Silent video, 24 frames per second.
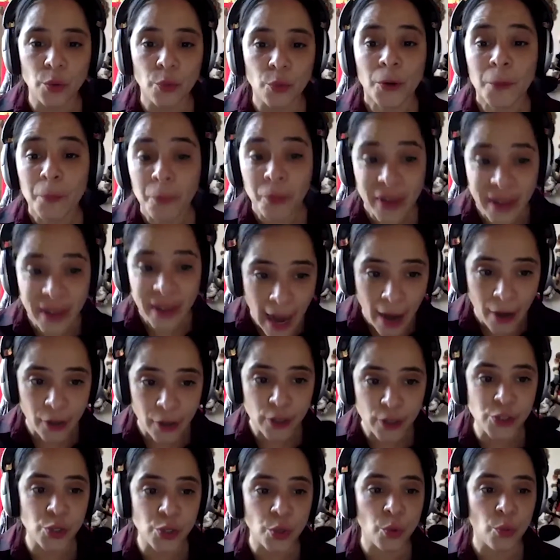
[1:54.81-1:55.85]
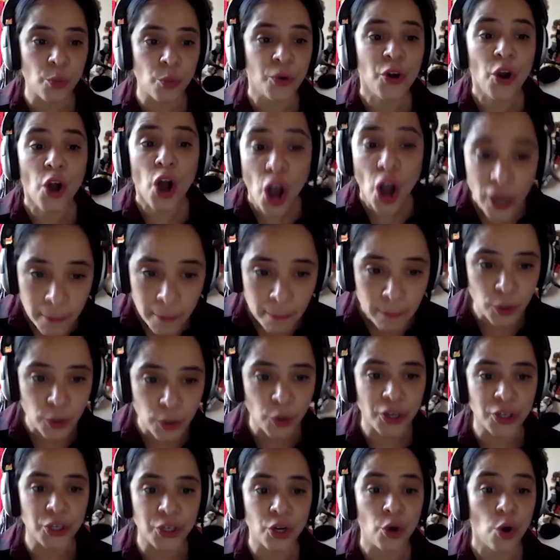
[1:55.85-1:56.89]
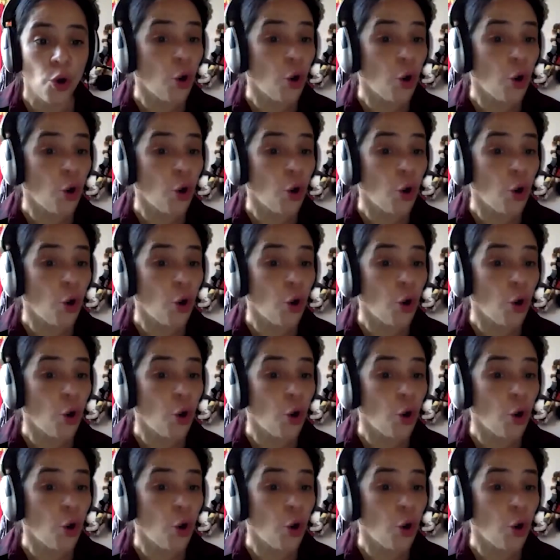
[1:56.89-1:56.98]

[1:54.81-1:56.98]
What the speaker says: we're precarious, we're unemployed,